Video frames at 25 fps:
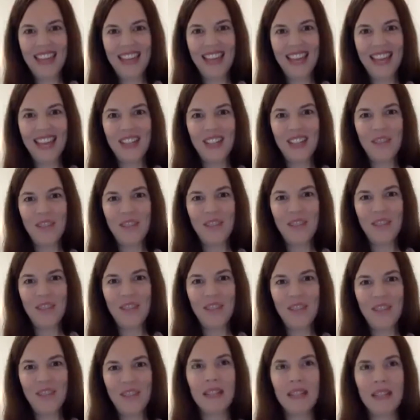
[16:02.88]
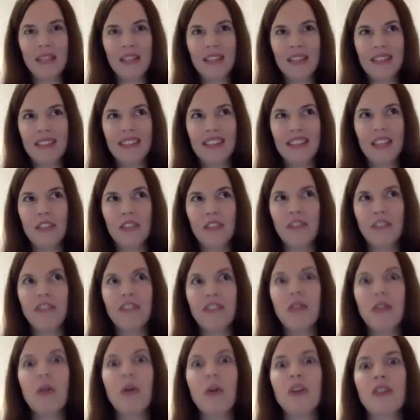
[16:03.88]
and she becomes this
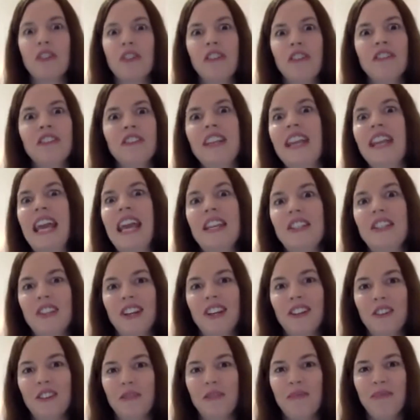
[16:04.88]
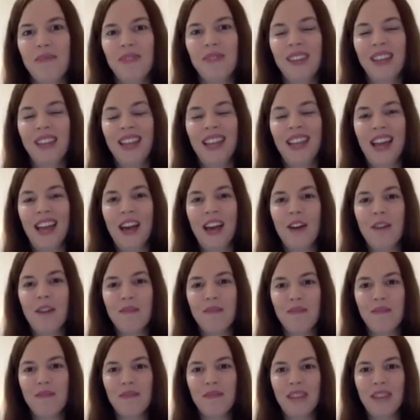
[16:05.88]
force of nature,
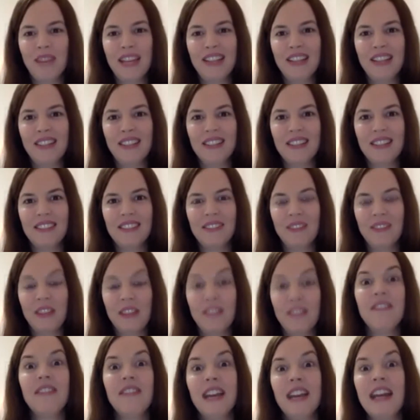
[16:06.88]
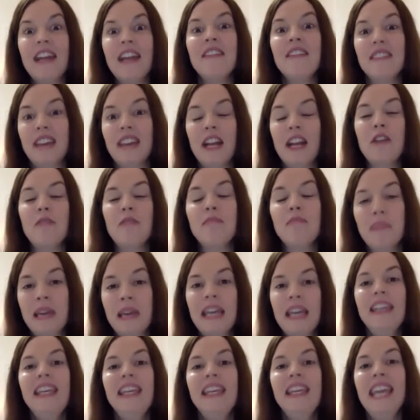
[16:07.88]
and with a very, very
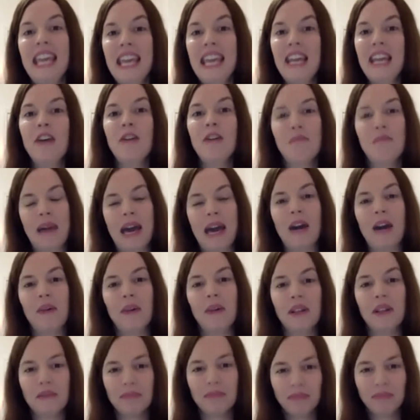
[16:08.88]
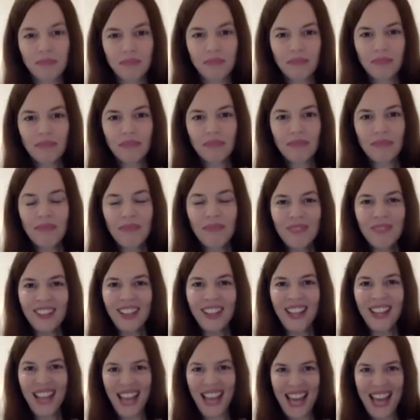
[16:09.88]
big inner power.
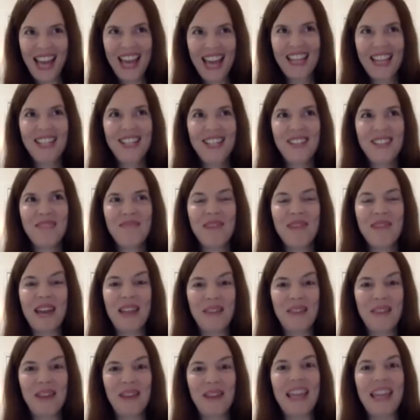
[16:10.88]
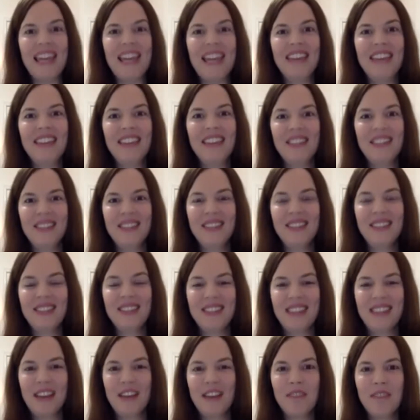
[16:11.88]
And by the way, here, this
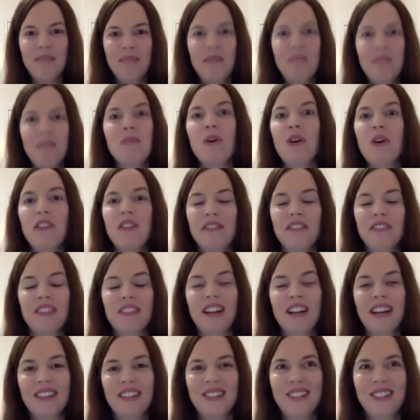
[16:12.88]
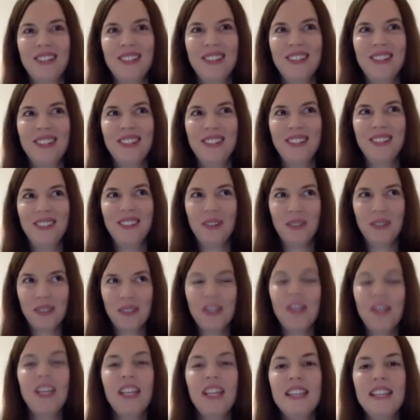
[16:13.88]
is important for us to
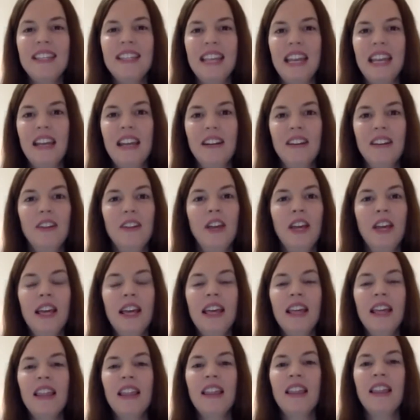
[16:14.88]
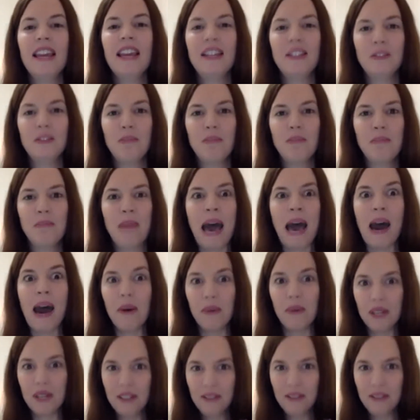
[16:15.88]
also consider that power,